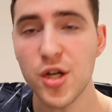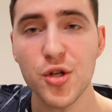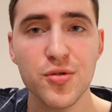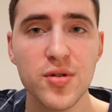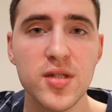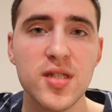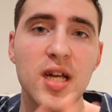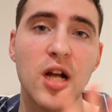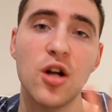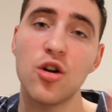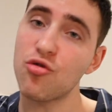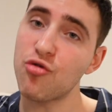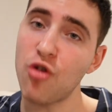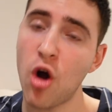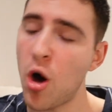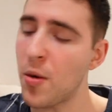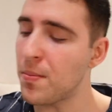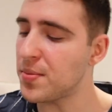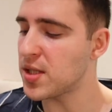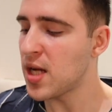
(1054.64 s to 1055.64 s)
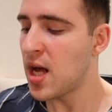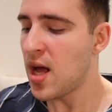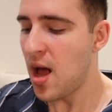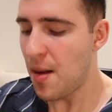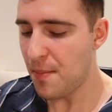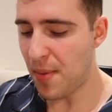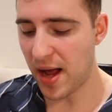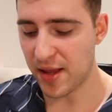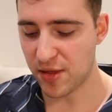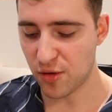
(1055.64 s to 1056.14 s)
loose and cropped,
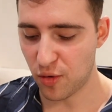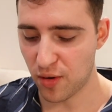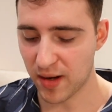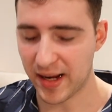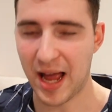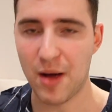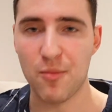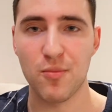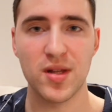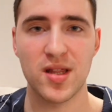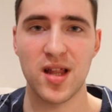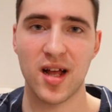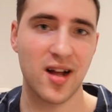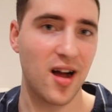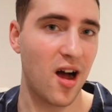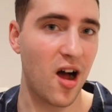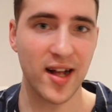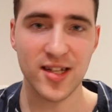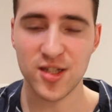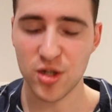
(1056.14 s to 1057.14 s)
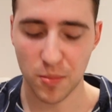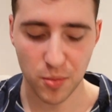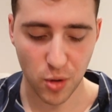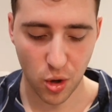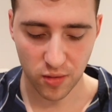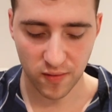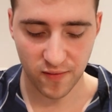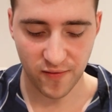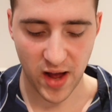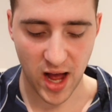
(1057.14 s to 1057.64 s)
but I thought again with like a high top
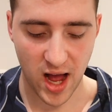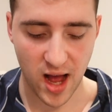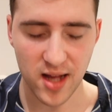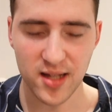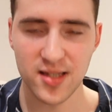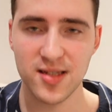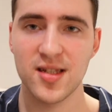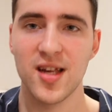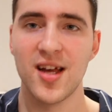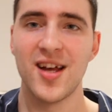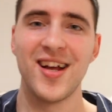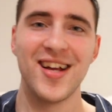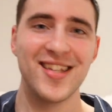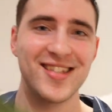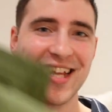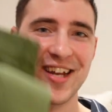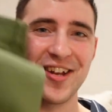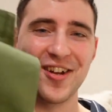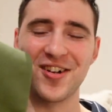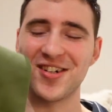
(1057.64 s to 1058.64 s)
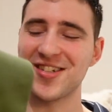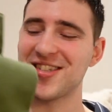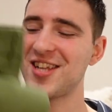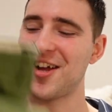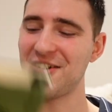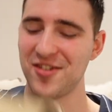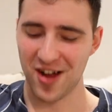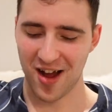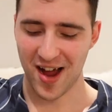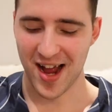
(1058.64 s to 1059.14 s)
Converse, they look
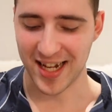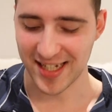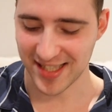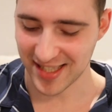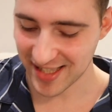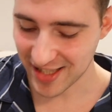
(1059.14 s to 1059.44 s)
so nice.